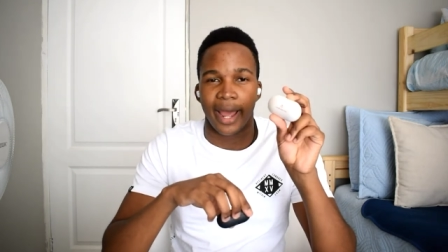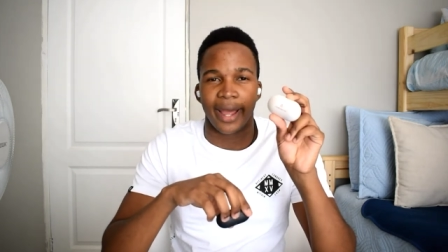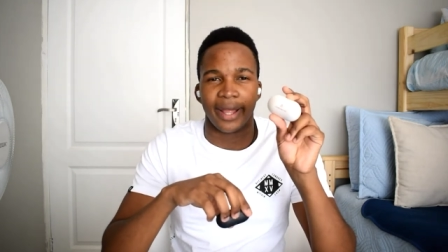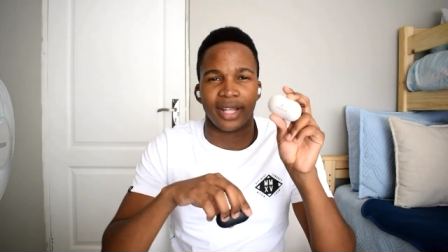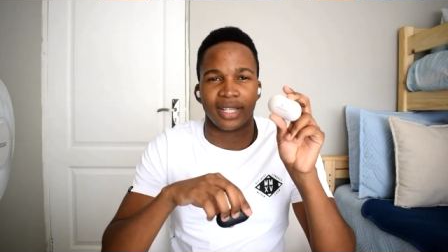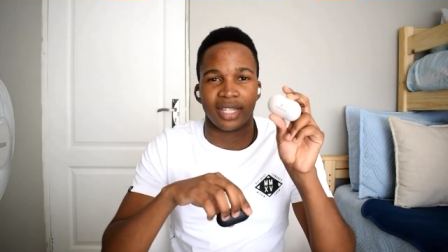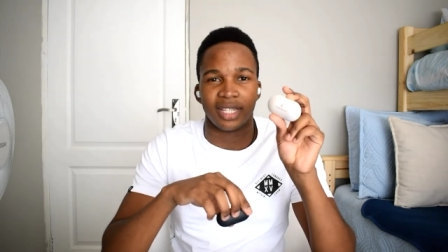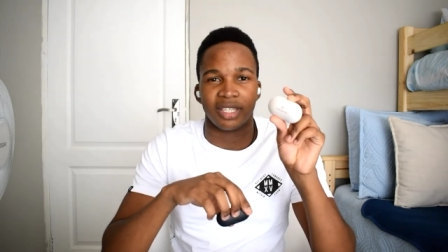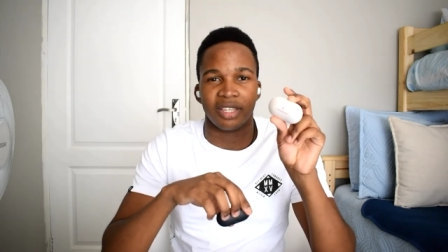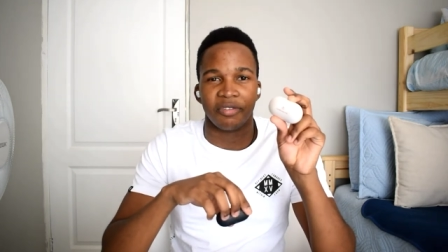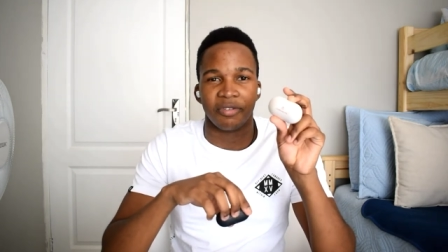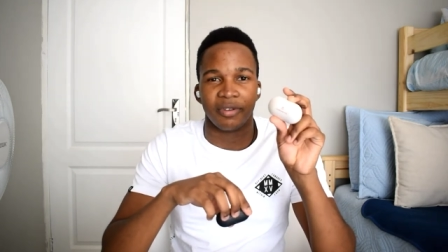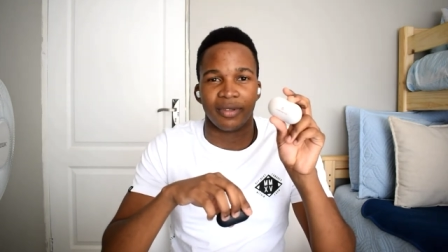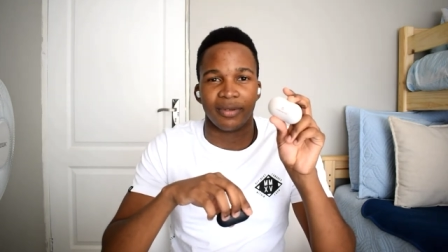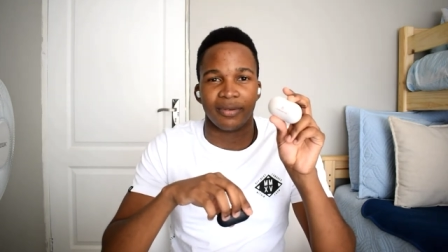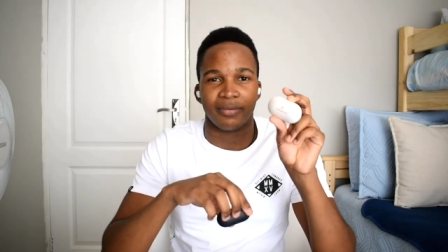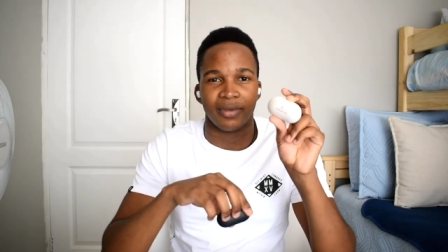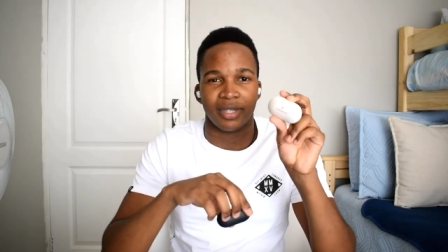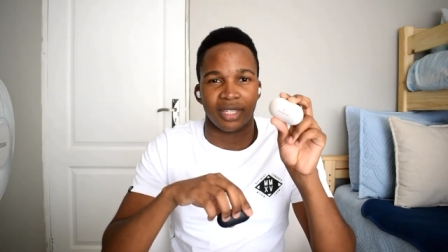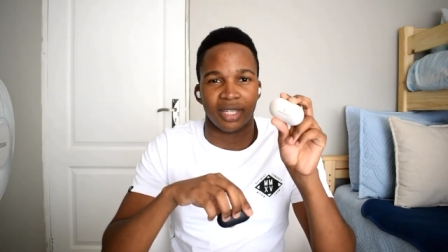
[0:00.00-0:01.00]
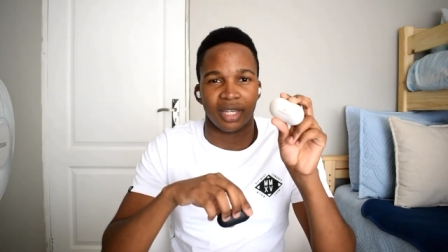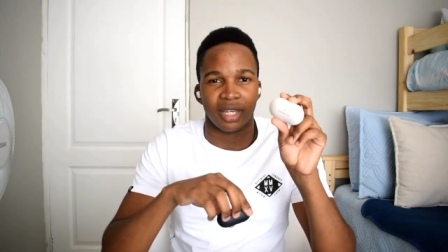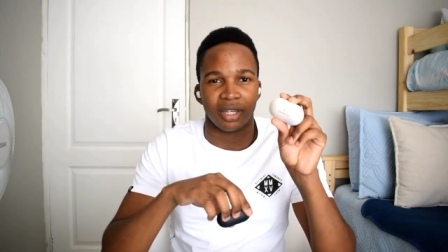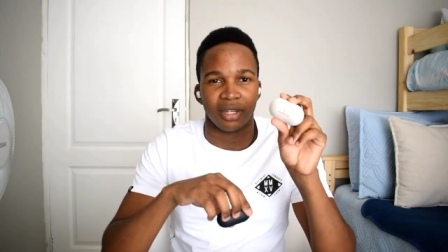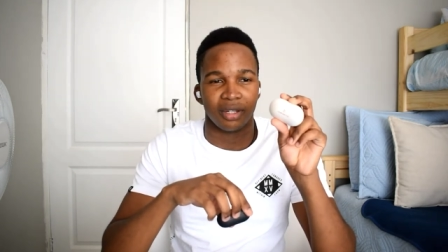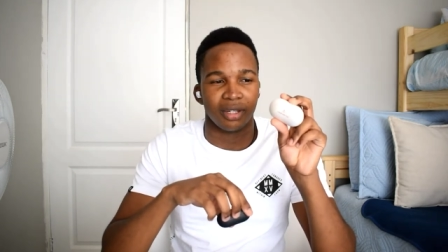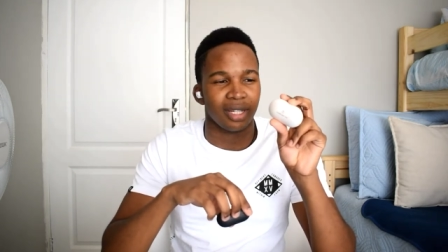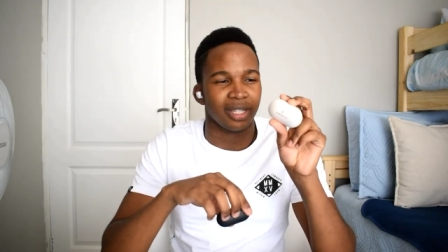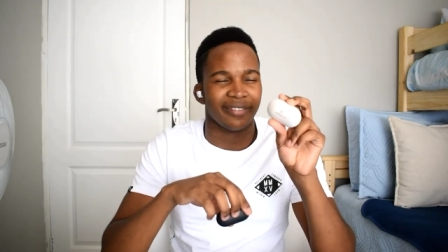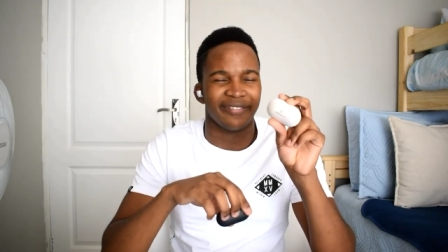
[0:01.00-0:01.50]
And it's a different
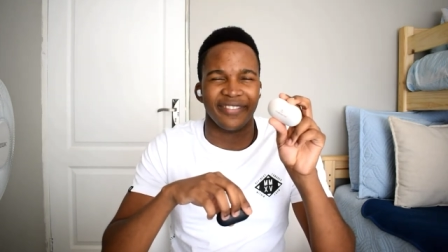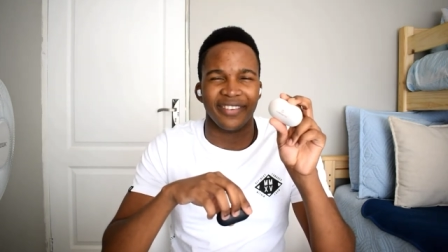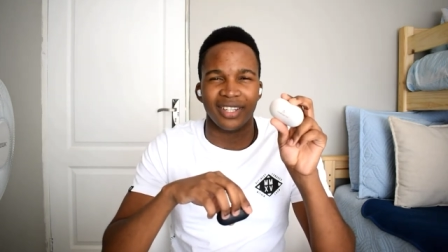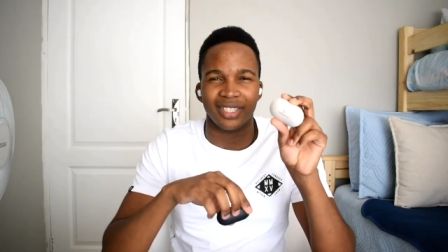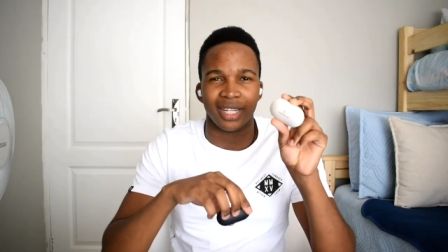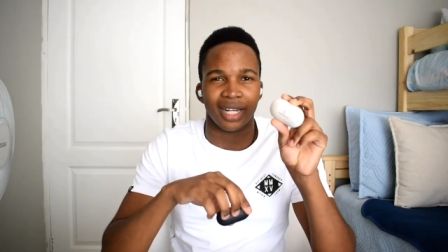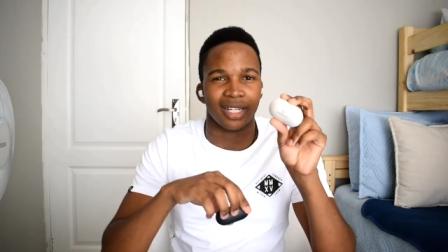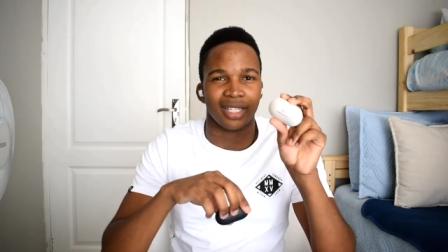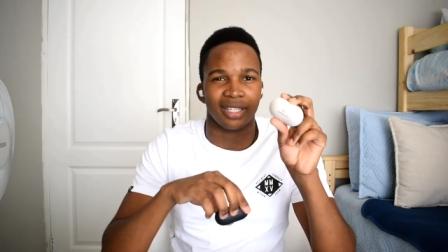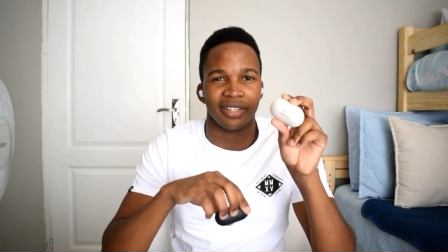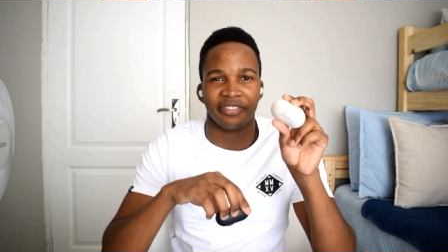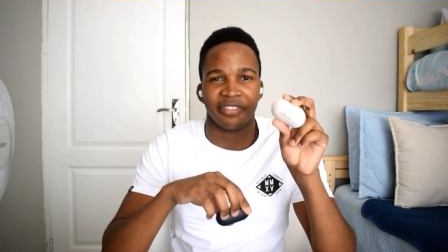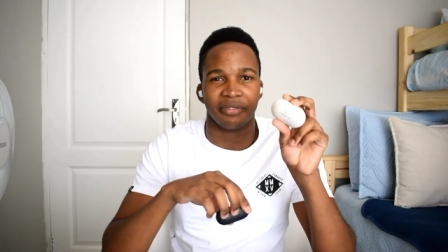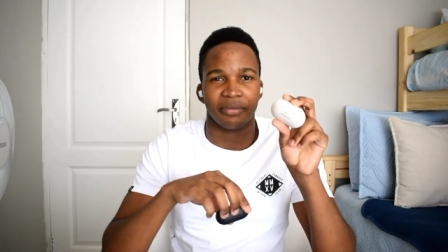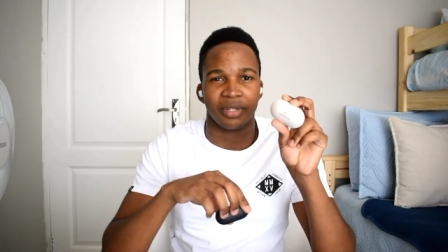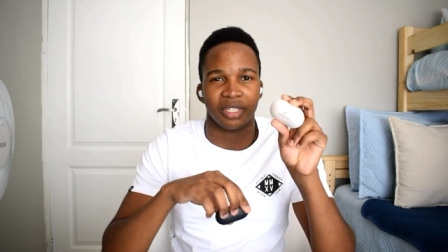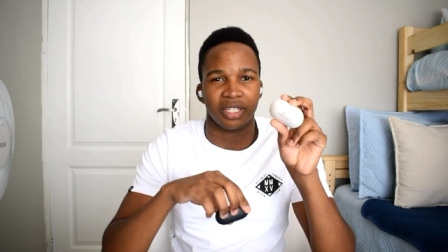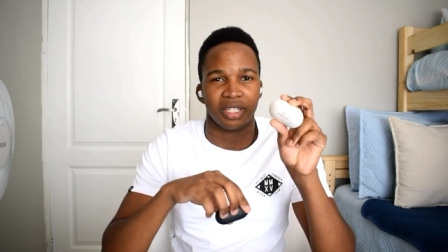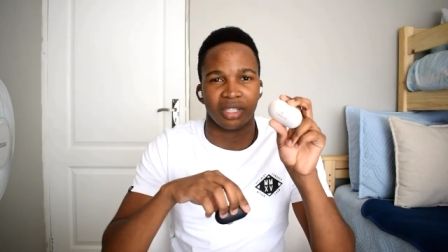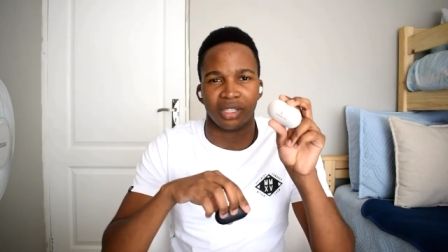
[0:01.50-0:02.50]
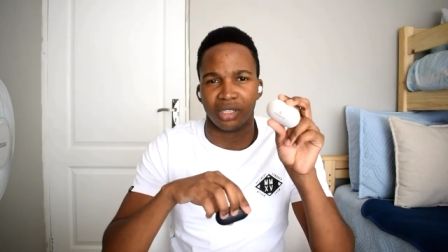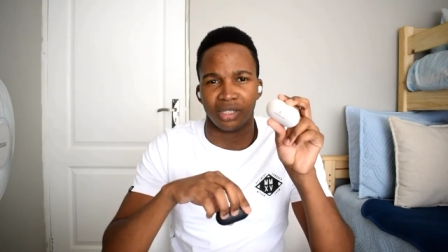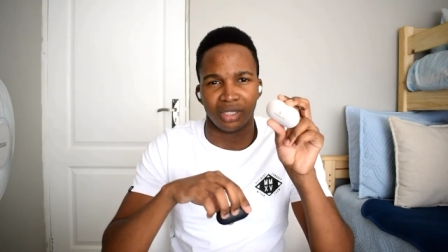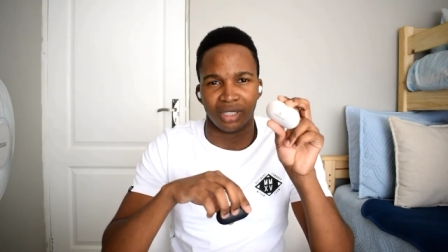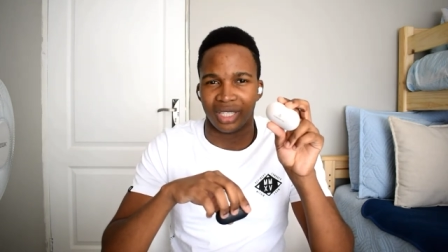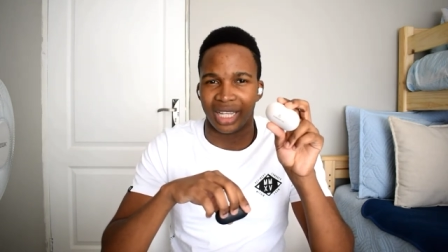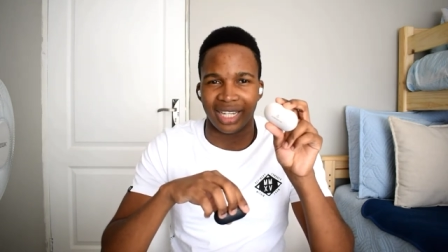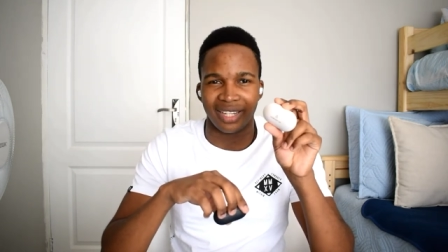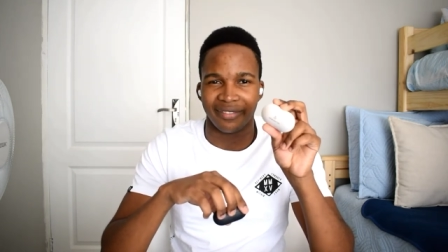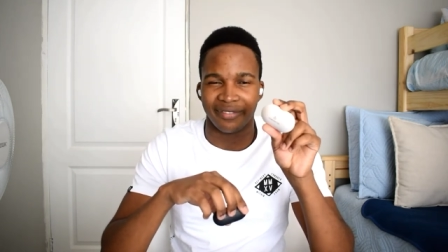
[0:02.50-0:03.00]
material. It feels like a different material.
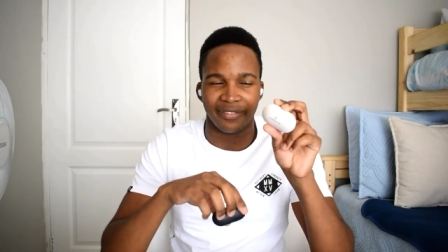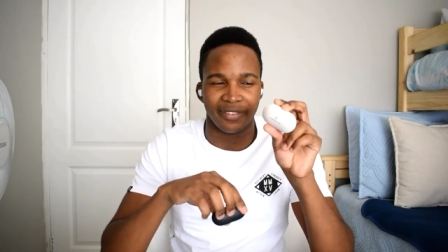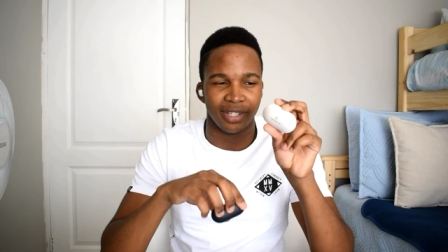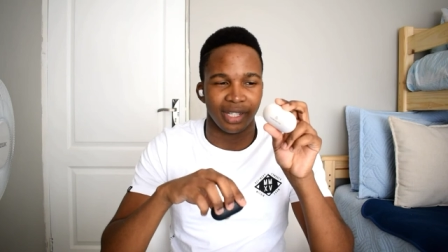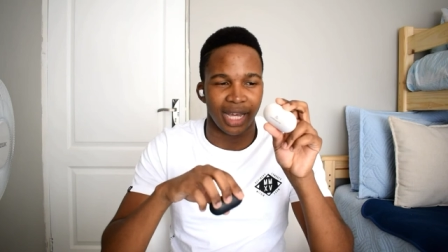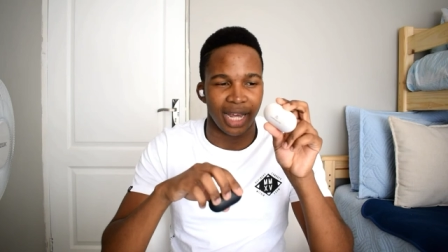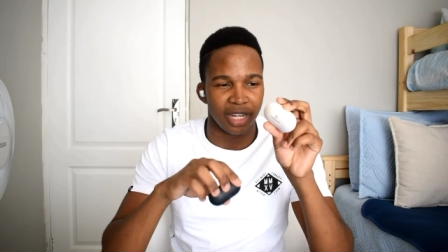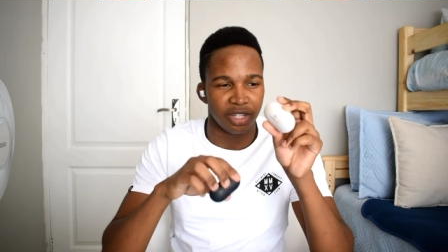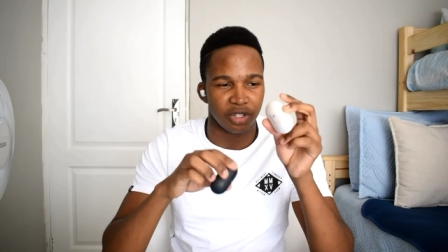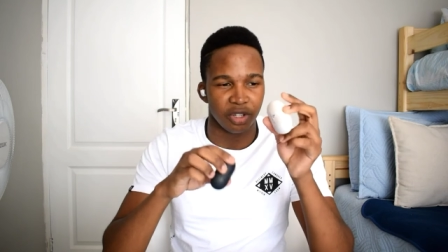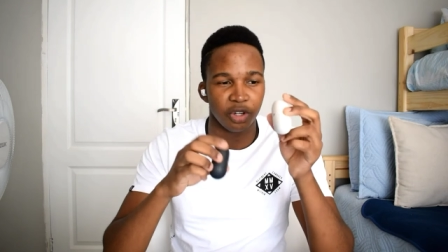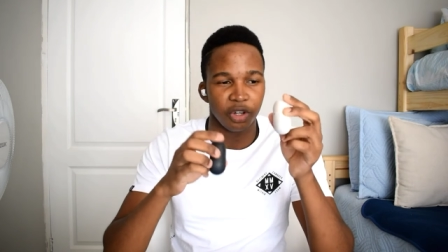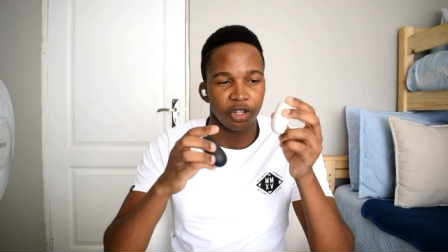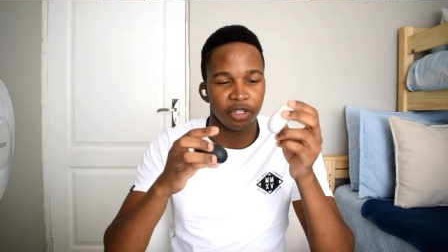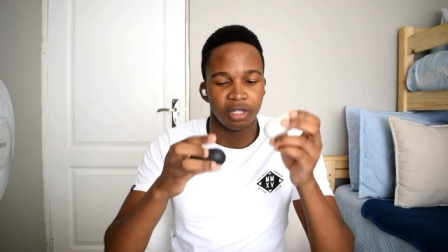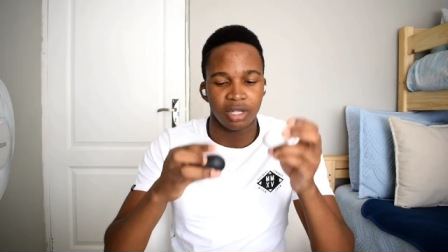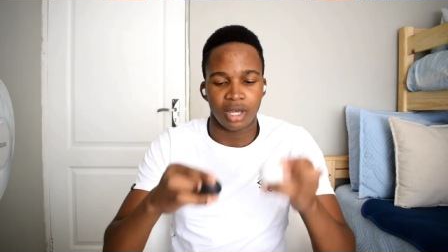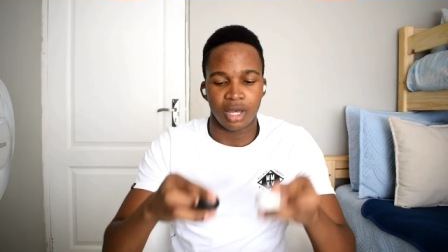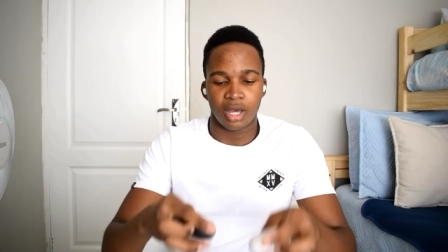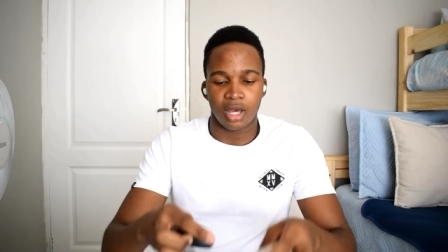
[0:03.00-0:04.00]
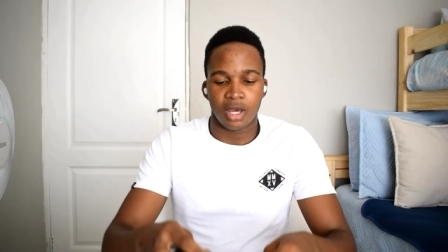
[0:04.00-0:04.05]
It doesn't feel as good.